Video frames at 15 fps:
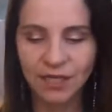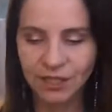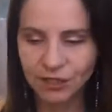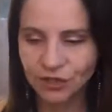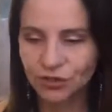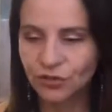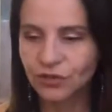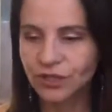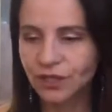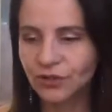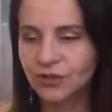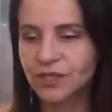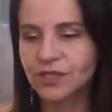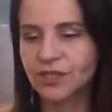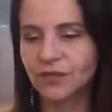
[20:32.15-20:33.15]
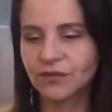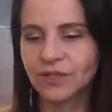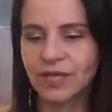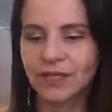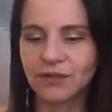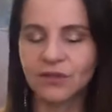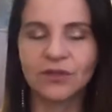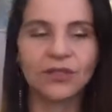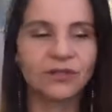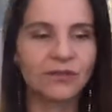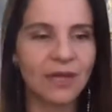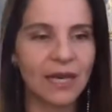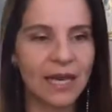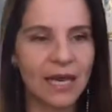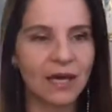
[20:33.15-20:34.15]
It's through the crystal that you're going
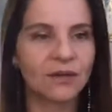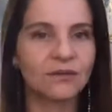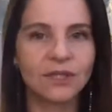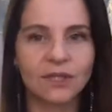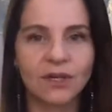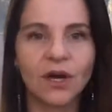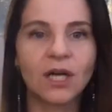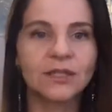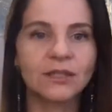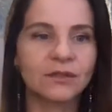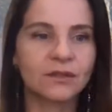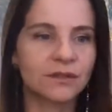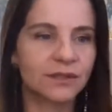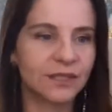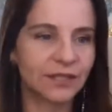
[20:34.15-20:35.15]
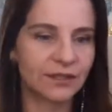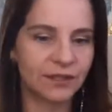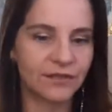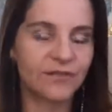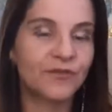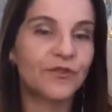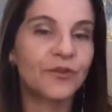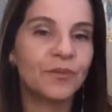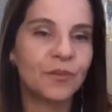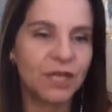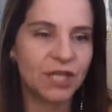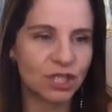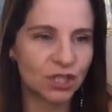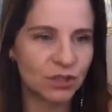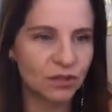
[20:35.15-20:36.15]
to allow the
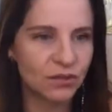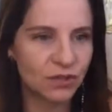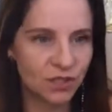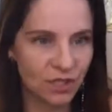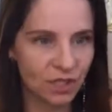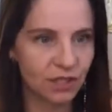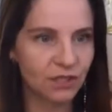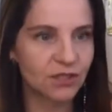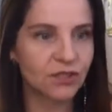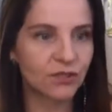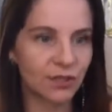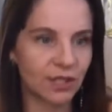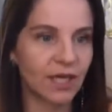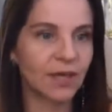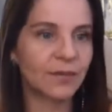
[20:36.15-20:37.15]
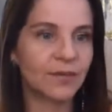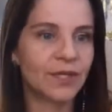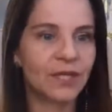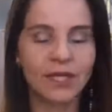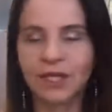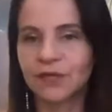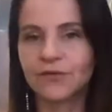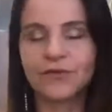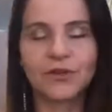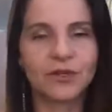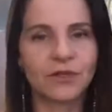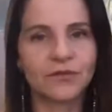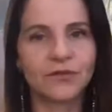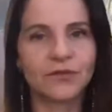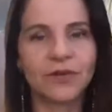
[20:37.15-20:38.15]
formation to start showing up in
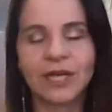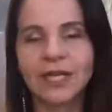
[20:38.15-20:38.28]
front of you.